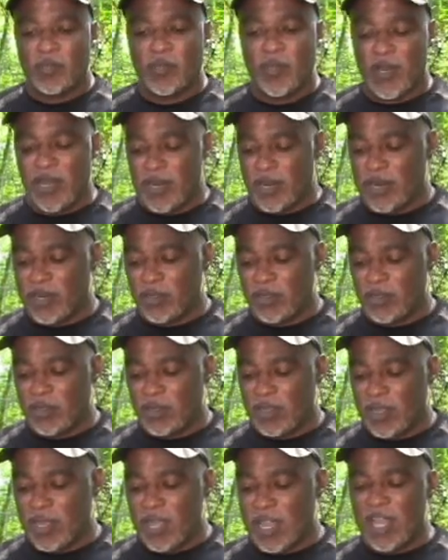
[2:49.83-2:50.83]
But
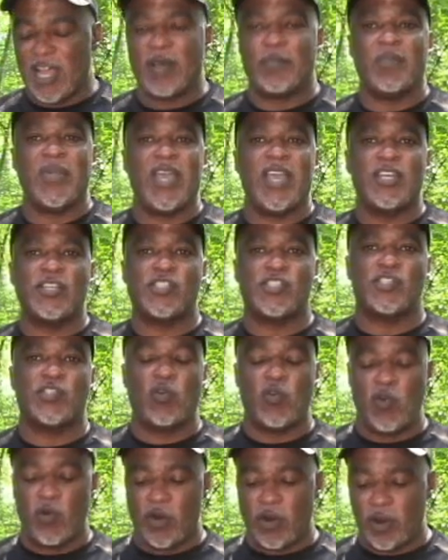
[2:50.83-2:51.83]
I made
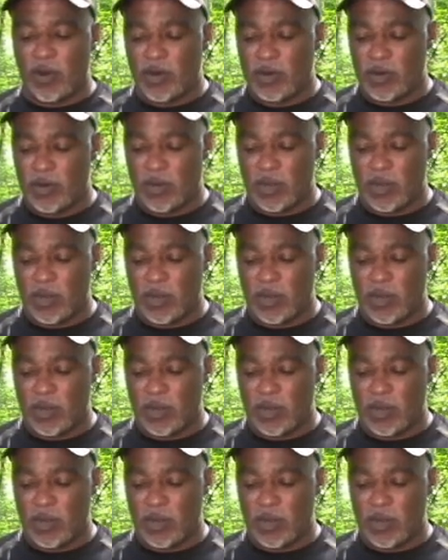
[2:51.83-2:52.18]
sure